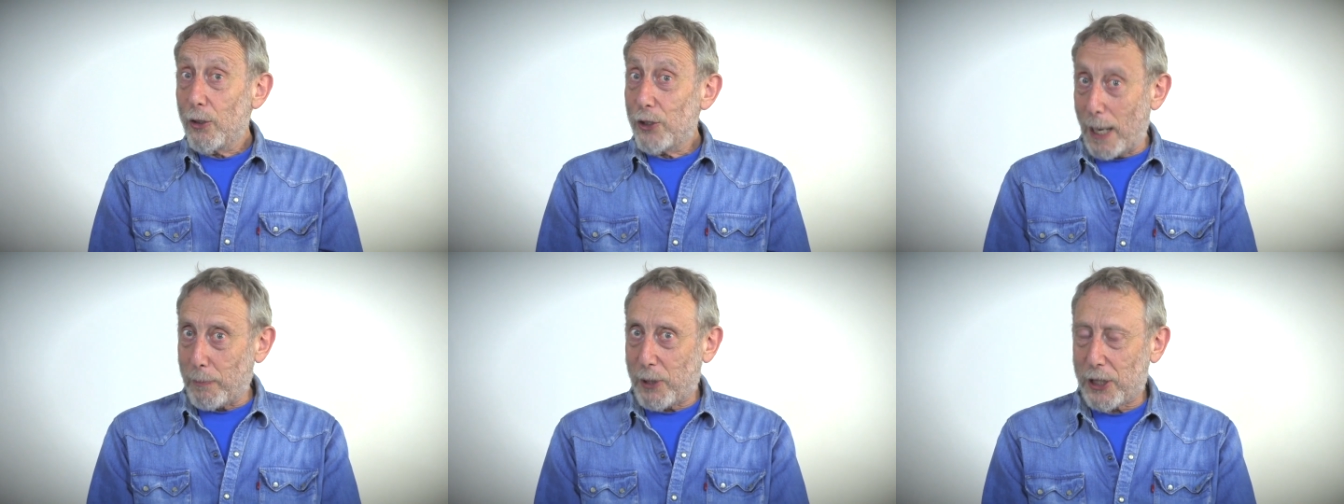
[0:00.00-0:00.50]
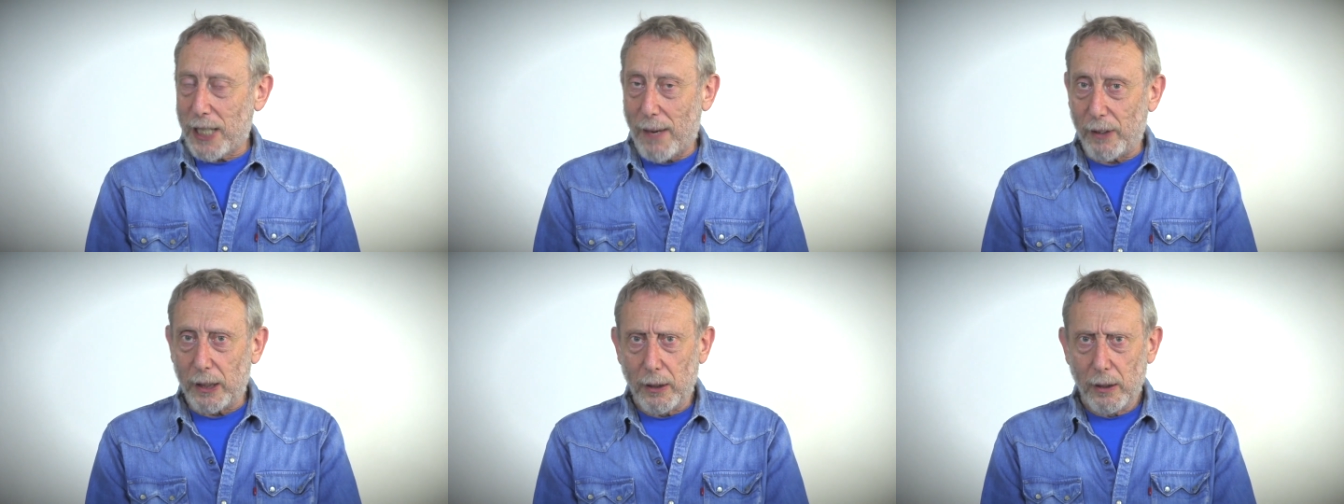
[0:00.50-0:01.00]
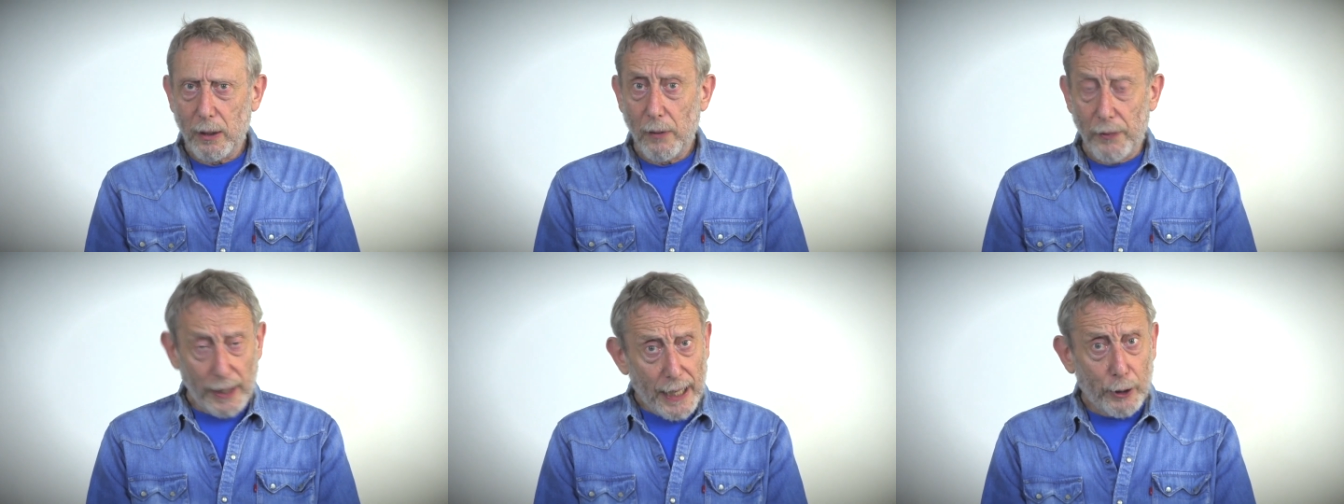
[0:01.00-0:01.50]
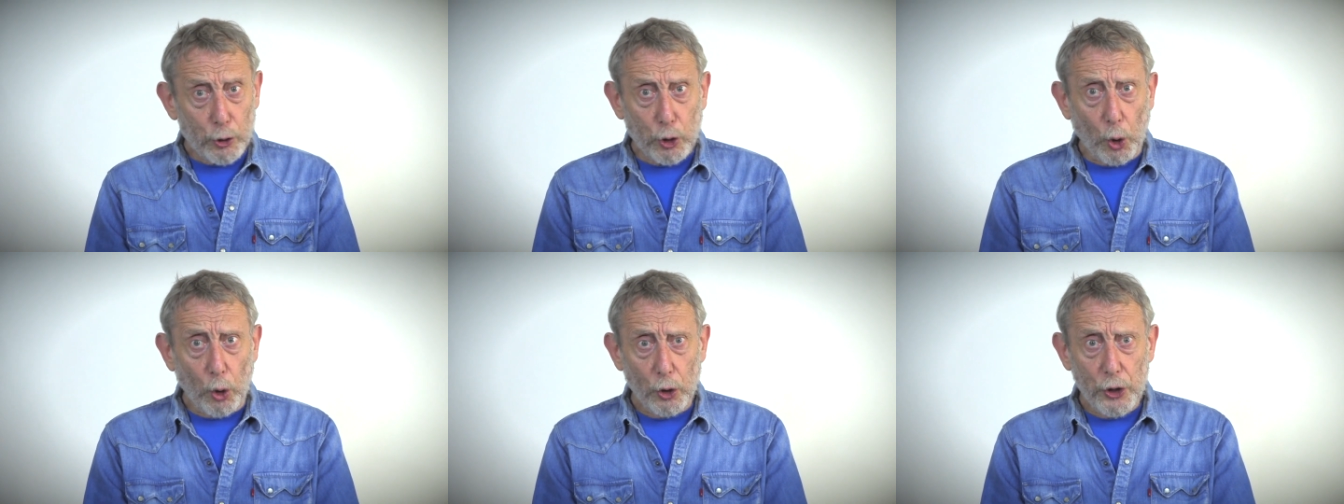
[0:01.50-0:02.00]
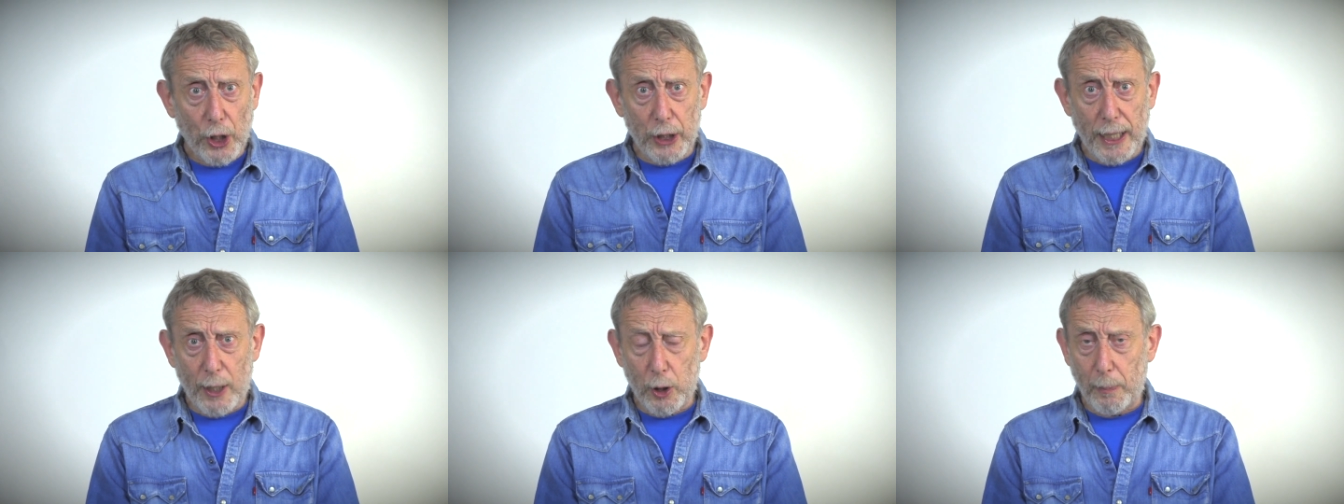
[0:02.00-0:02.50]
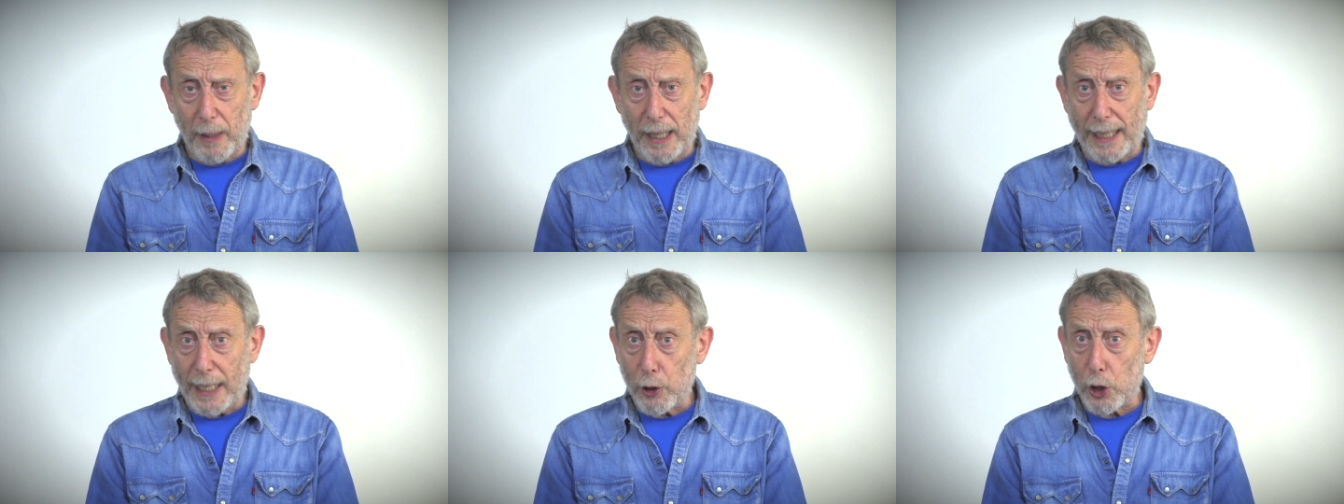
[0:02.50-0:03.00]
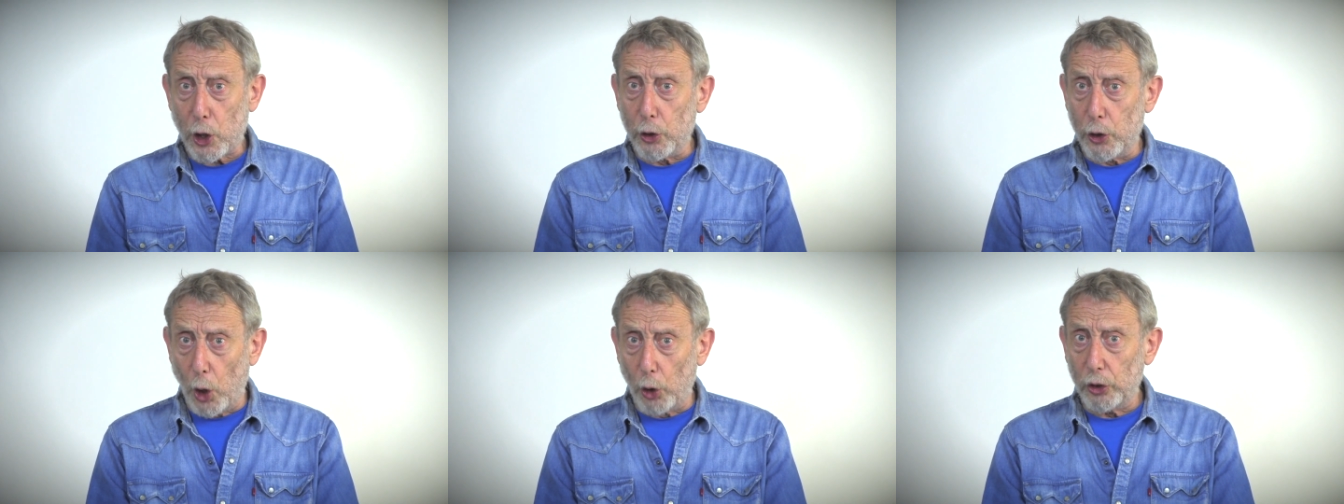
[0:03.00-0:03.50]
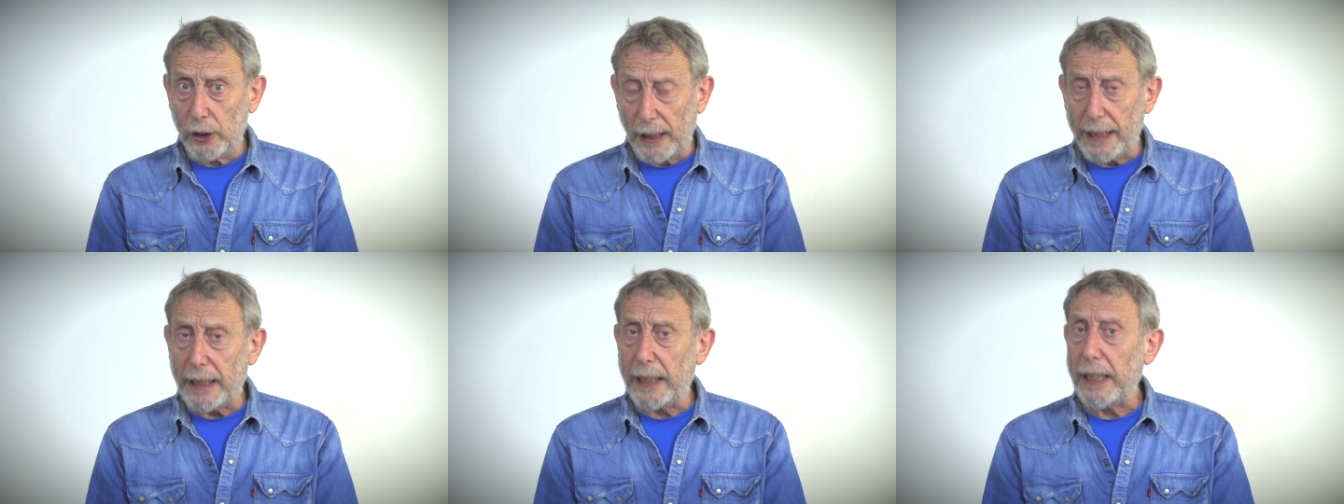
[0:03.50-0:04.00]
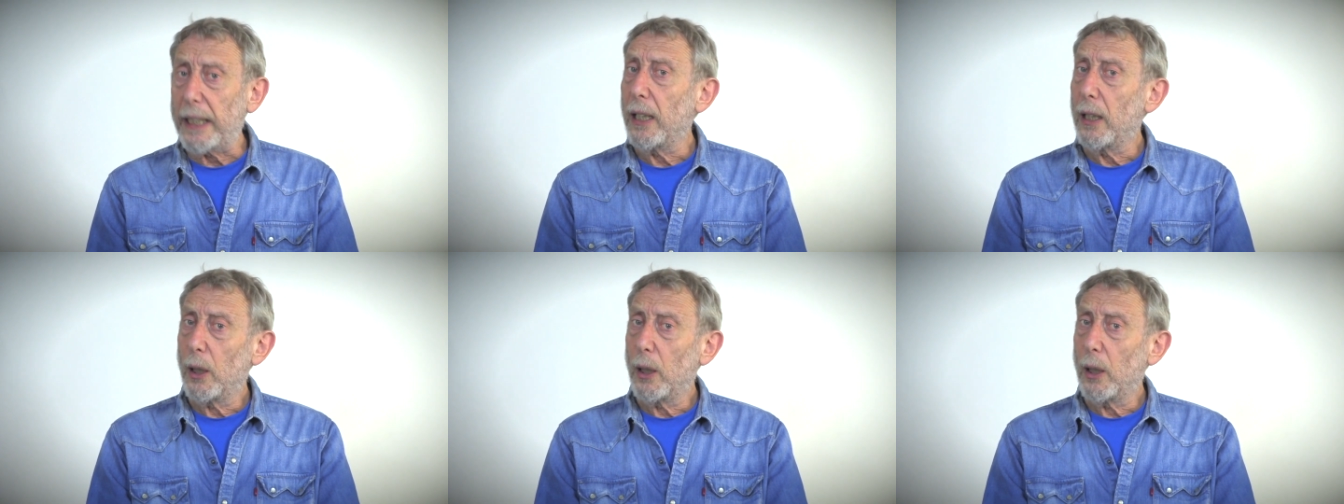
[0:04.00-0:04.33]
Chapter seven. The next draw turned out to be against non-league